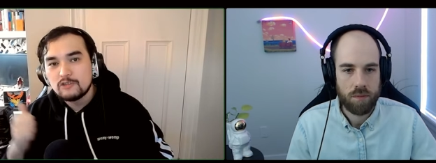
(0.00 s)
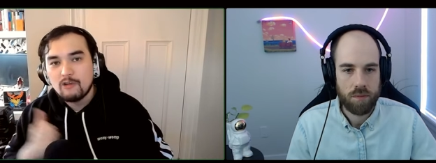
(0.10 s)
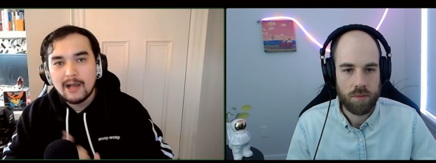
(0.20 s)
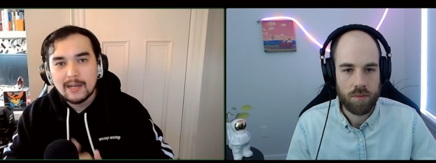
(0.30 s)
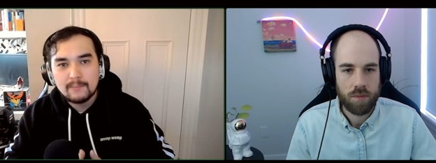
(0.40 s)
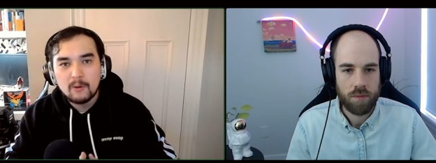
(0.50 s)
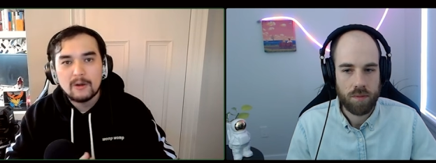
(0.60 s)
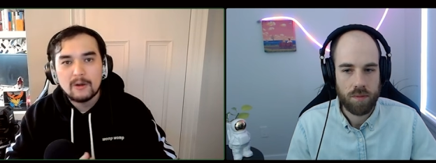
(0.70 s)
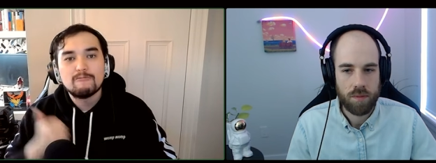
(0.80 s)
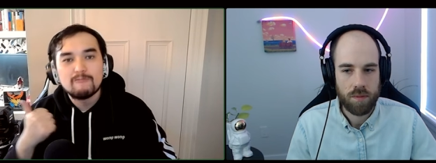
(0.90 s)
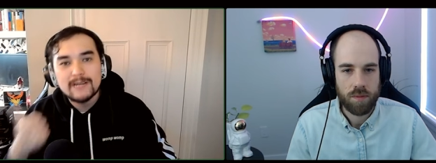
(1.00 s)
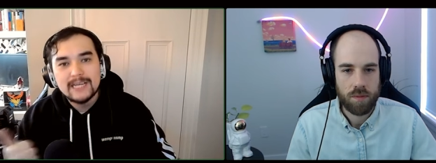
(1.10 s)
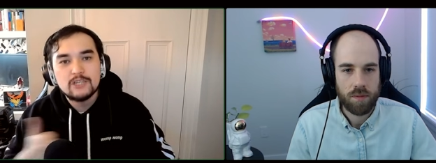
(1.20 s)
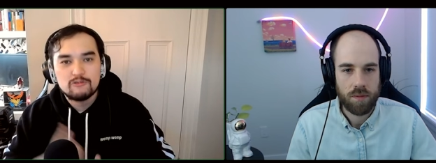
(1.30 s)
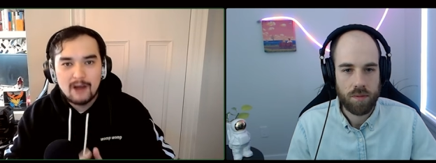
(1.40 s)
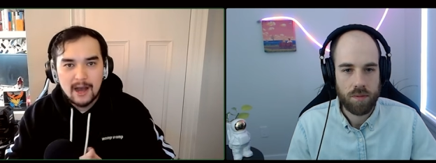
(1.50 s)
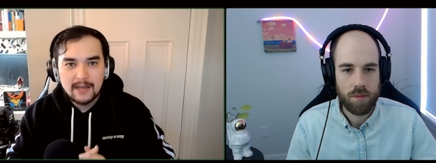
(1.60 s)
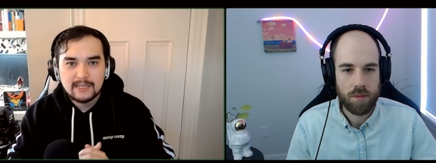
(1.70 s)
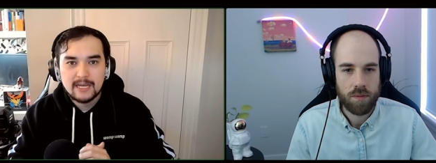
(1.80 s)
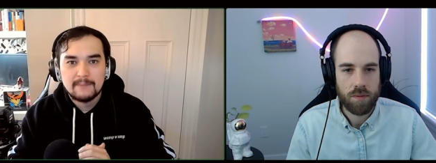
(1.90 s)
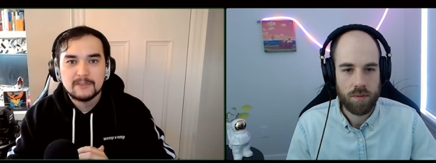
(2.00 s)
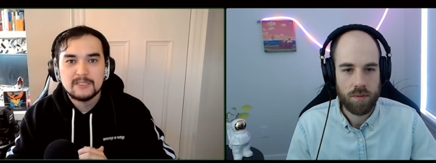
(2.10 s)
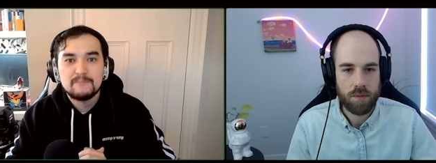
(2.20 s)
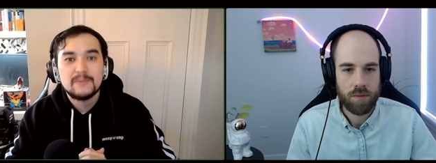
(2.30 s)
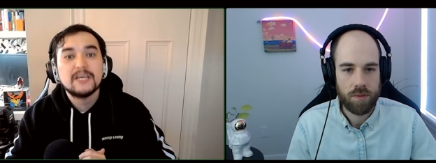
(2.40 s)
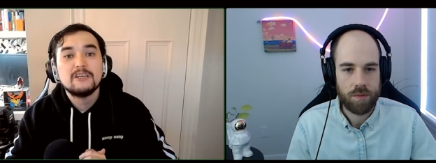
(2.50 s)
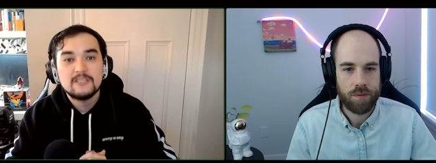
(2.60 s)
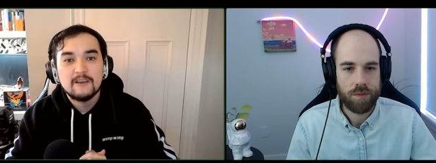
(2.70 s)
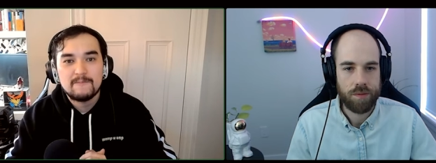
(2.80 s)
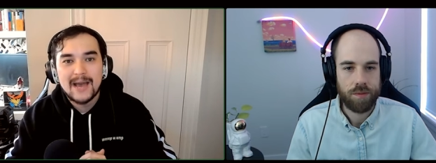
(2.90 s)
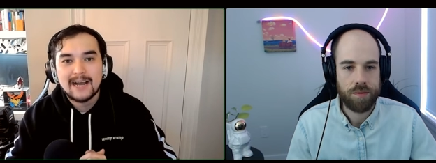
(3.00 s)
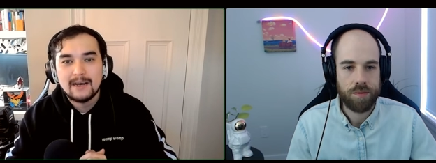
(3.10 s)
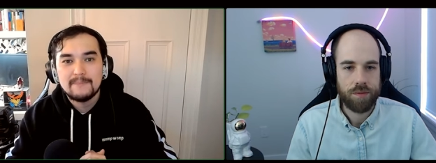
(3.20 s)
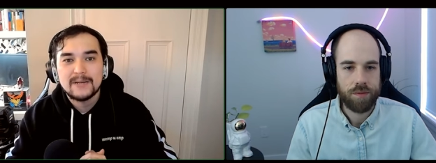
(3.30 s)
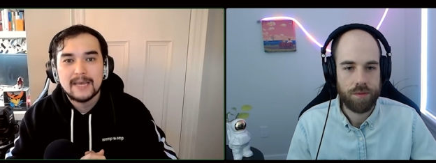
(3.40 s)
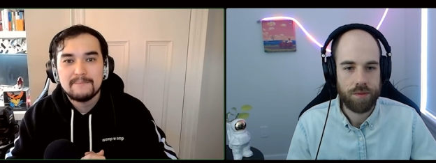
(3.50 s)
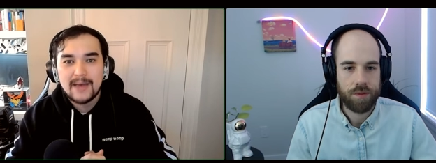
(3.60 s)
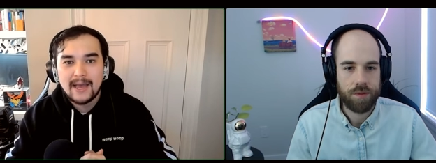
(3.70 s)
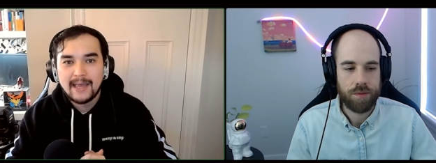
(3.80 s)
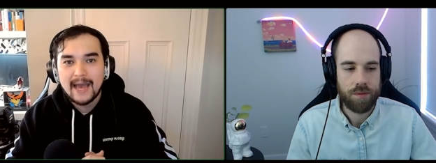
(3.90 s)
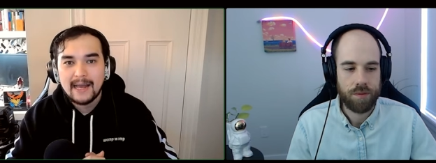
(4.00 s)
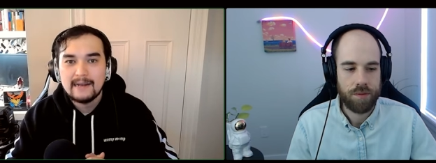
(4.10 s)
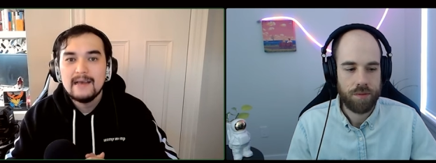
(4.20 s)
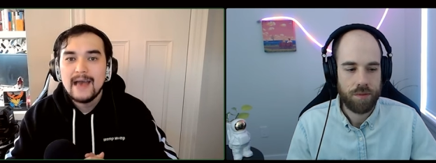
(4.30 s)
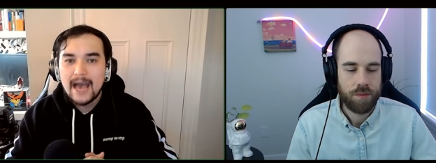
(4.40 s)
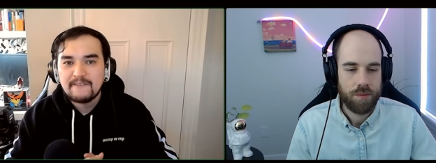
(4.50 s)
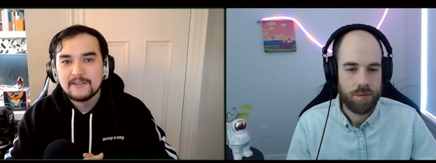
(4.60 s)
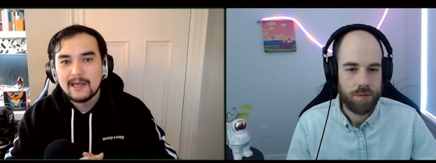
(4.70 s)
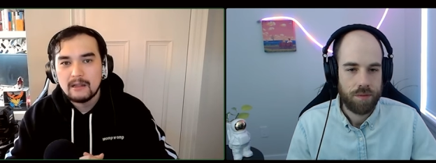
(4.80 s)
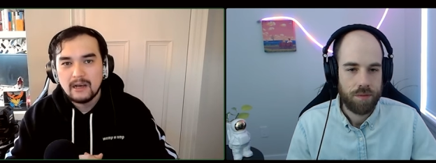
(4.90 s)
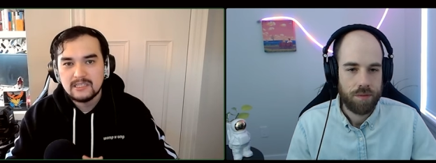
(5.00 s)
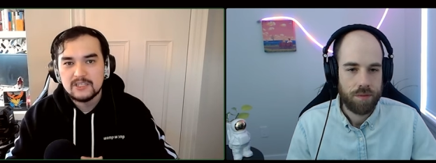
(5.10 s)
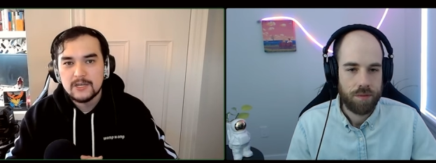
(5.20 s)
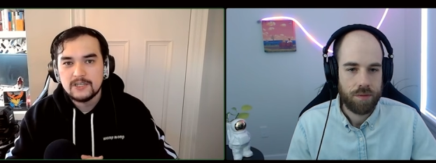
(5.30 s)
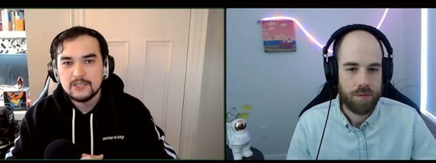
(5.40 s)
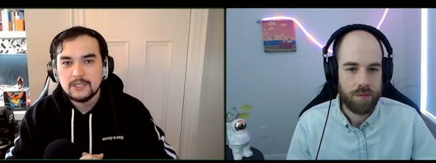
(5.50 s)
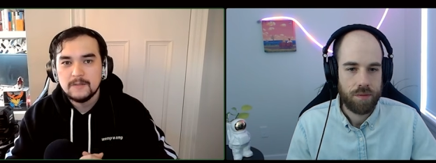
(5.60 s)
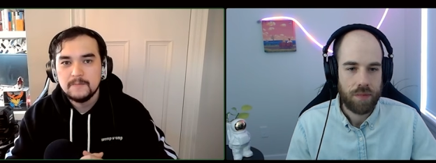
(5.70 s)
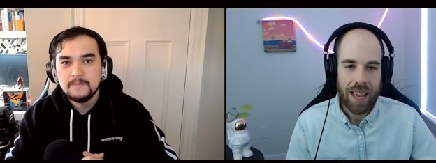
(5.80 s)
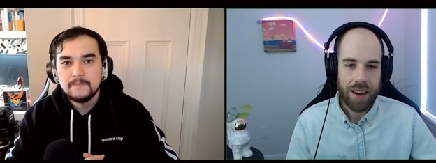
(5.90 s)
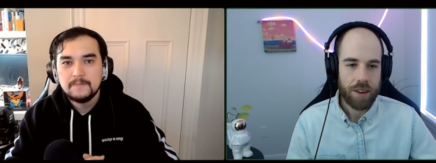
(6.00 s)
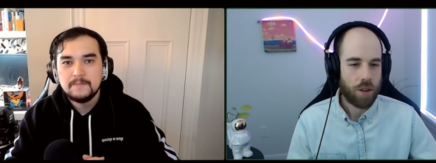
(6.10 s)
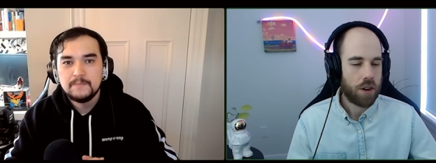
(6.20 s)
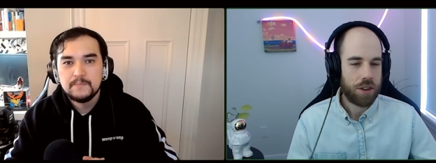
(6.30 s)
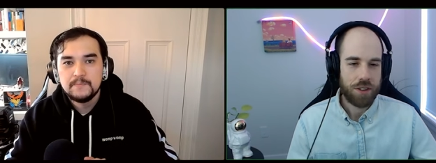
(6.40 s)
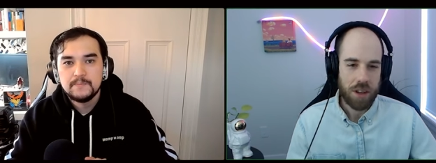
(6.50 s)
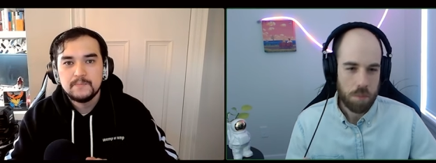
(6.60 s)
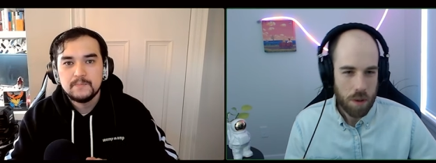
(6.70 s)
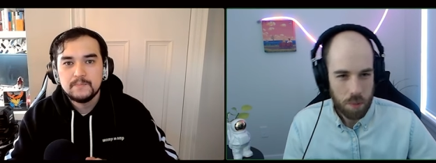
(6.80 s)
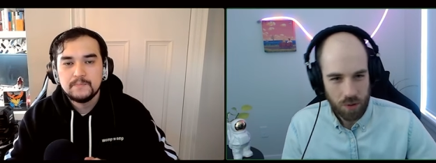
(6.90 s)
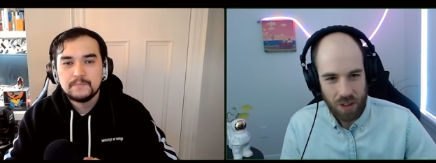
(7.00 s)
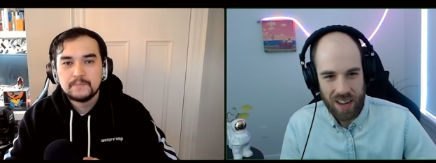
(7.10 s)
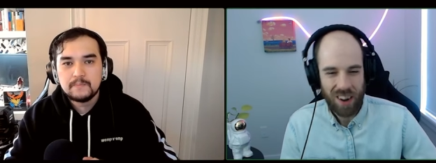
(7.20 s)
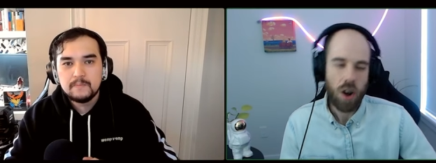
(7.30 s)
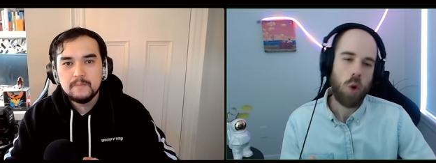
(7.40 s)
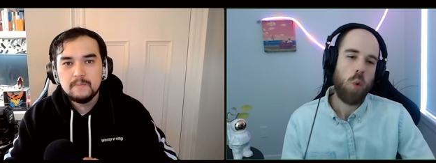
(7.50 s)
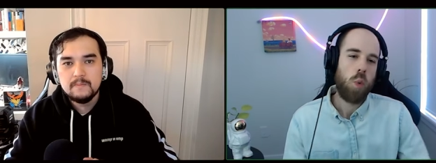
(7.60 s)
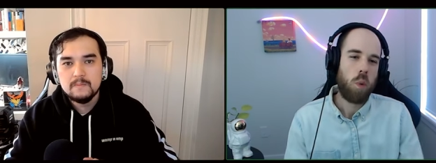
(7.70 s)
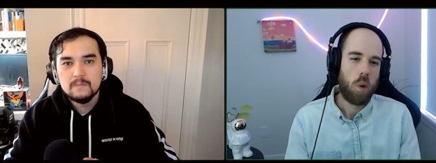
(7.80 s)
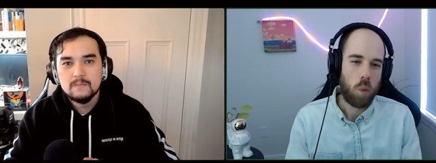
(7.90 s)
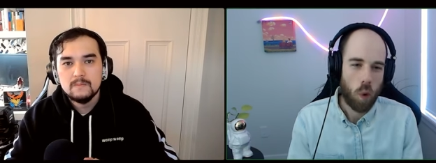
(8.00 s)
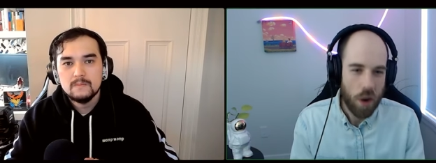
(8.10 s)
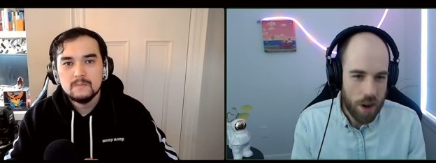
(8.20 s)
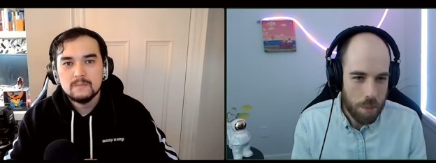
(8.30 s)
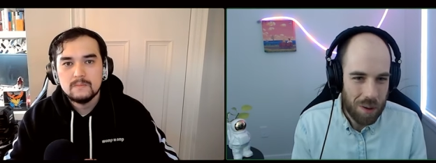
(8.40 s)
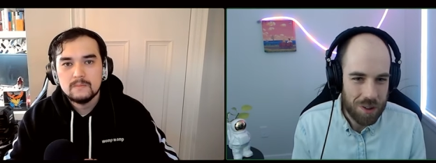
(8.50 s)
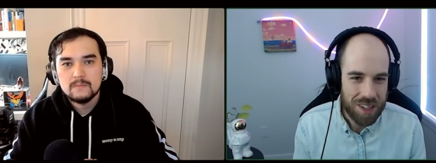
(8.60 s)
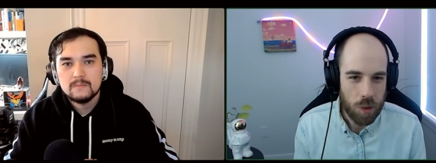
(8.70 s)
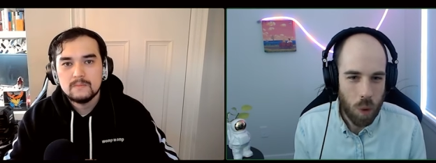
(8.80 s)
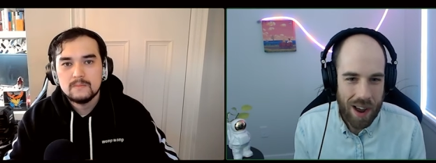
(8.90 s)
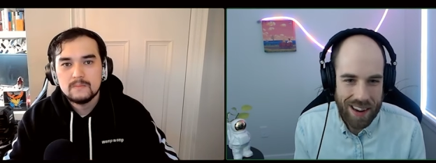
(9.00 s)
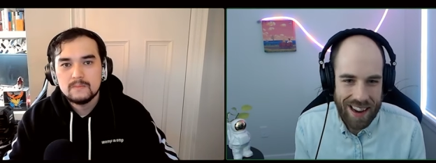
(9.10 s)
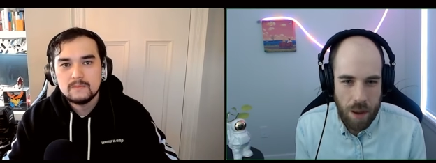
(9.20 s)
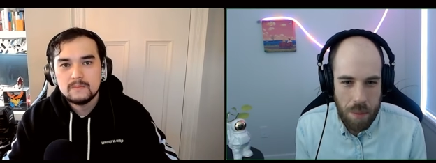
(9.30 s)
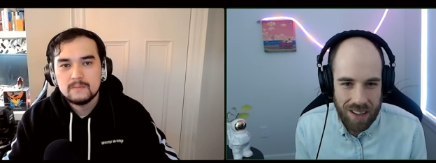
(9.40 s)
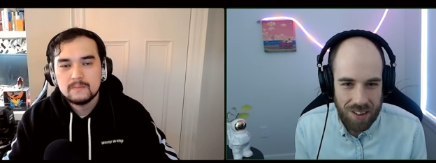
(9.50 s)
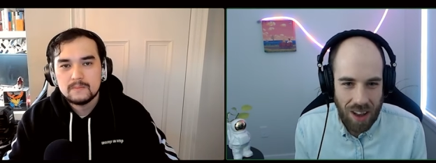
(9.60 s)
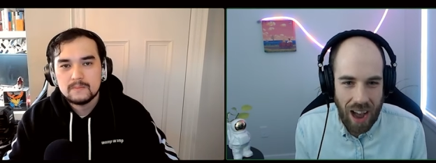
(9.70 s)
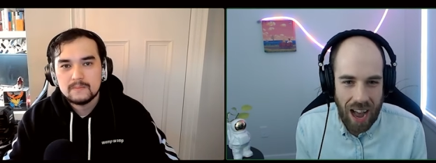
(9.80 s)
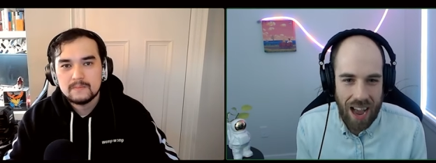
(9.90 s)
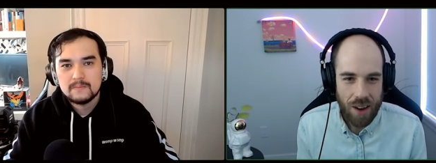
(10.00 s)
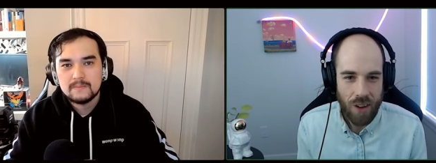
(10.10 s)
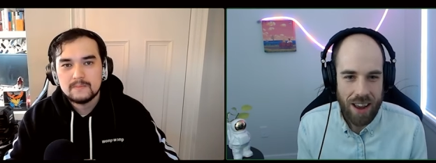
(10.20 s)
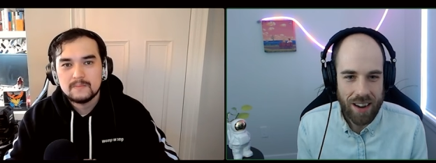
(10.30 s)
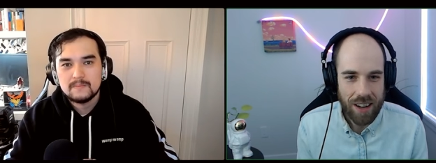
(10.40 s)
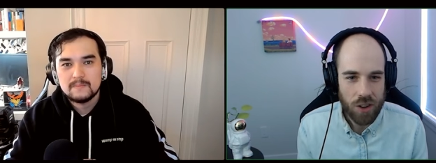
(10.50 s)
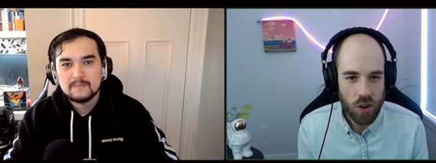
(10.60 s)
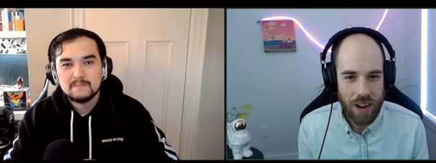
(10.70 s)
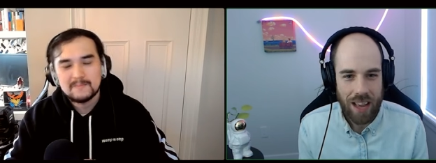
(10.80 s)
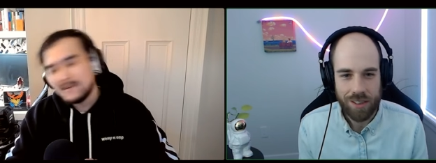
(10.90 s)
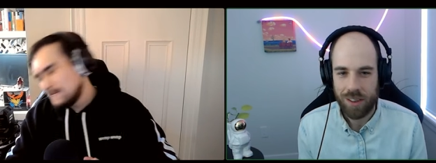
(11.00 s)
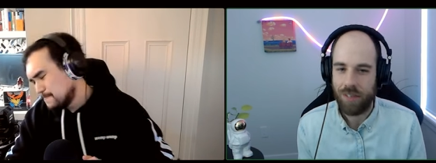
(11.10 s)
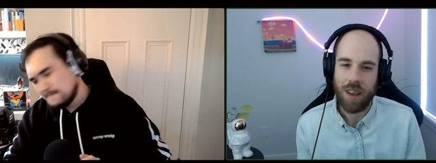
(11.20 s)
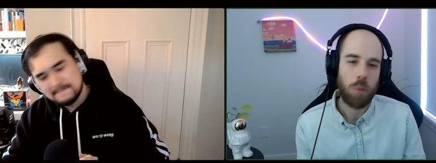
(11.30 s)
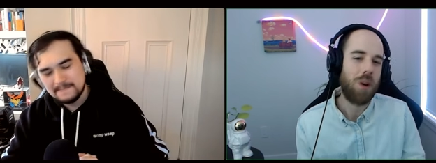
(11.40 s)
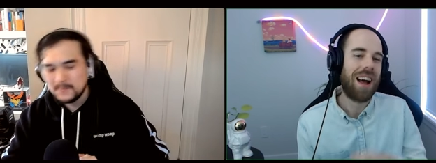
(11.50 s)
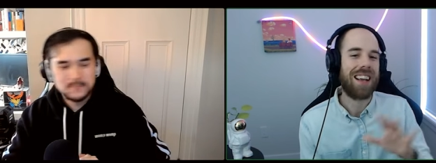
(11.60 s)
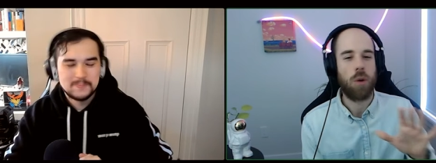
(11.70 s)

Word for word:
Speaker 1: the drawing board, retry type of, pick yourself back up and get back at it after that loss to Gen G.
Speaker 2: And I've already seen people saying, oh, we're worried about T1 at MSI, right, an international event. We're not